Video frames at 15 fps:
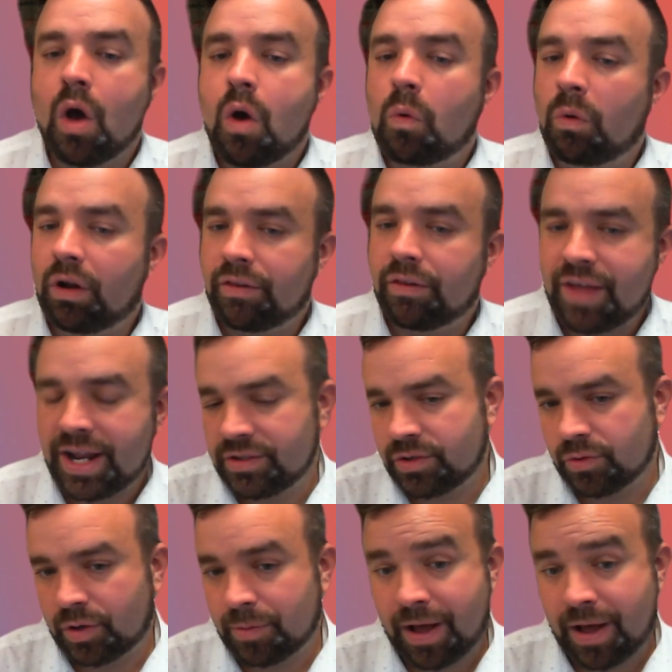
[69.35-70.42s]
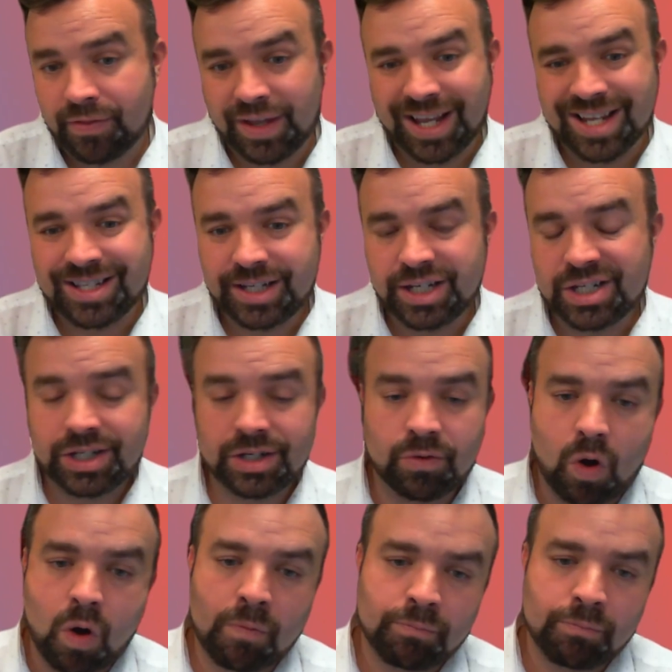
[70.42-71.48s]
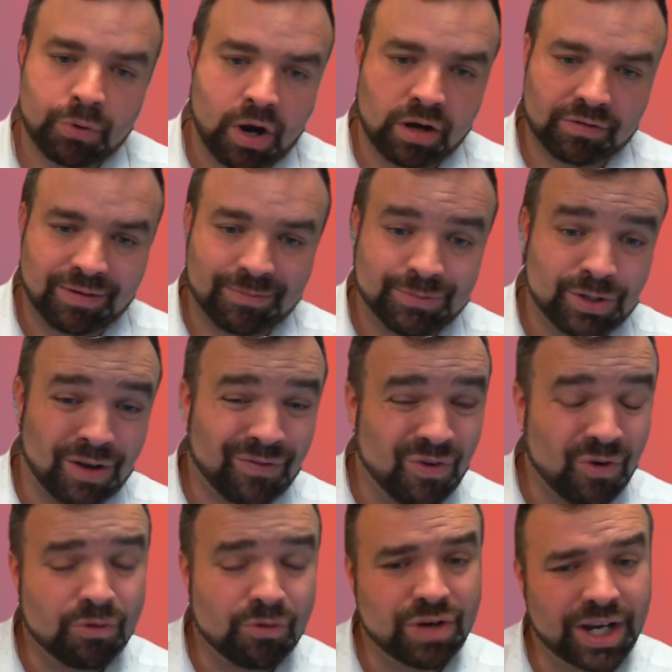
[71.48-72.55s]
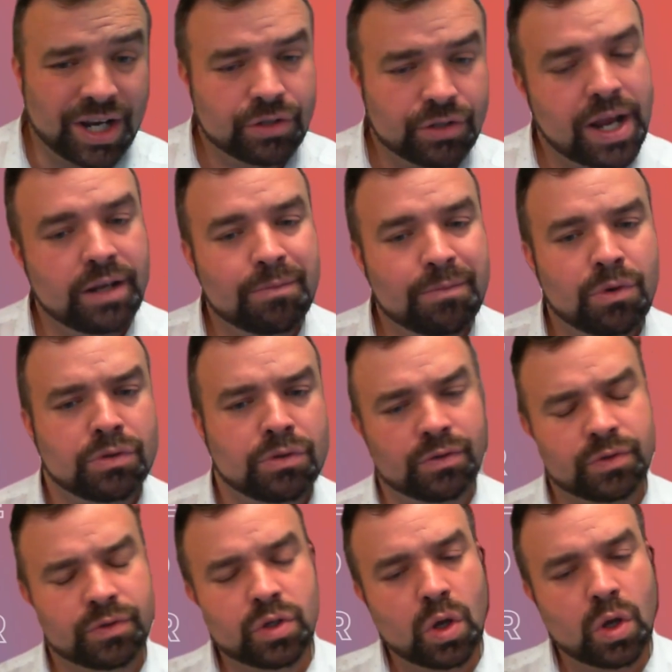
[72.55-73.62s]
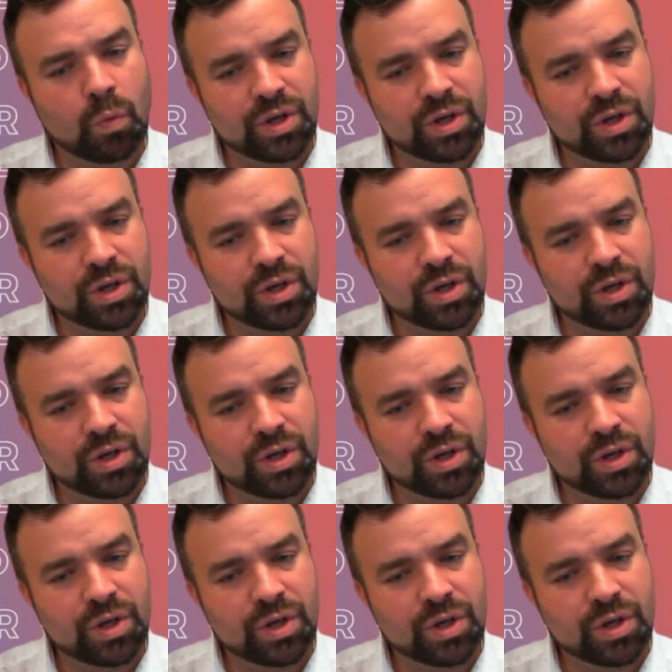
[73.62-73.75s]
We'll then talk about the additional on-program stuff or training modules,